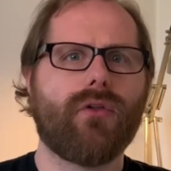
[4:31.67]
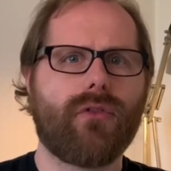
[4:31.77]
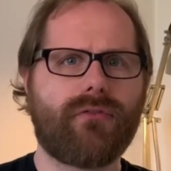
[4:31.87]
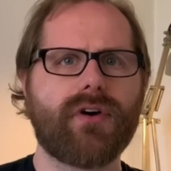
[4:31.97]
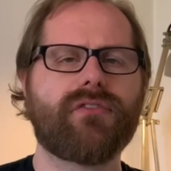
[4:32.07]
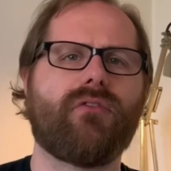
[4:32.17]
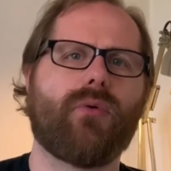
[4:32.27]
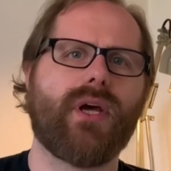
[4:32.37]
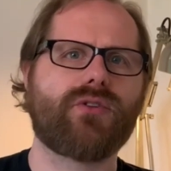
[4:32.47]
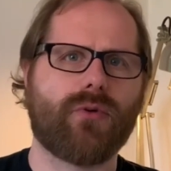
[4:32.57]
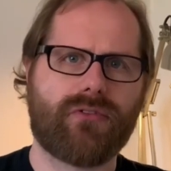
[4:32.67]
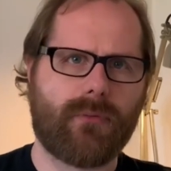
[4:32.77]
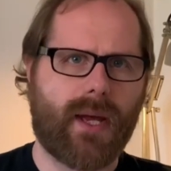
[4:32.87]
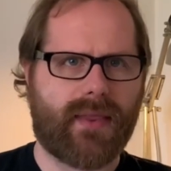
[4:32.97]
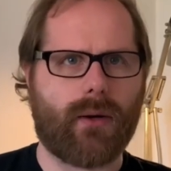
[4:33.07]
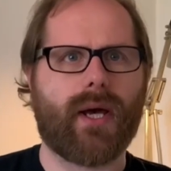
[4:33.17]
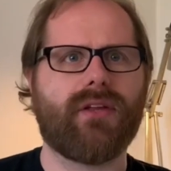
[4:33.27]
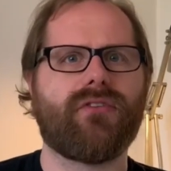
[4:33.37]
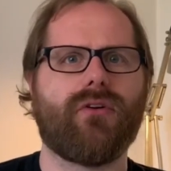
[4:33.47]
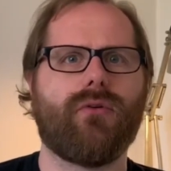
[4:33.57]
The first of which was to make their way
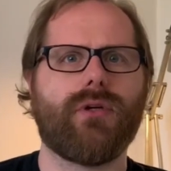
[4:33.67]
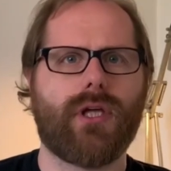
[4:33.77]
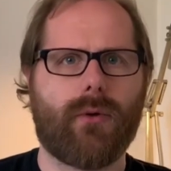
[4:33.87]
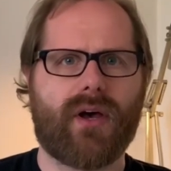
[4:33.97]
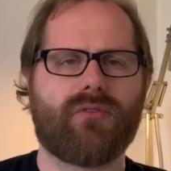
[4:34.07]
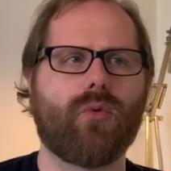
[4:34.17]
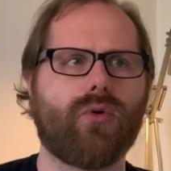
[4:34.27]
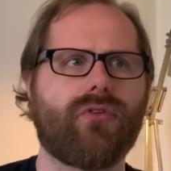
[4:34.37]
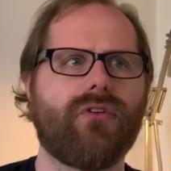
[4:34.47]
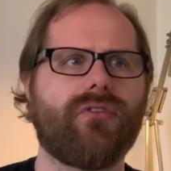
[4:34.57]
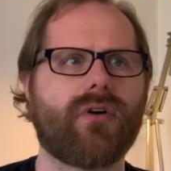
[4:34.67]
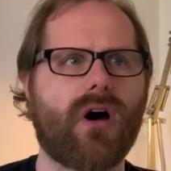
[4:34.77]
to US waters,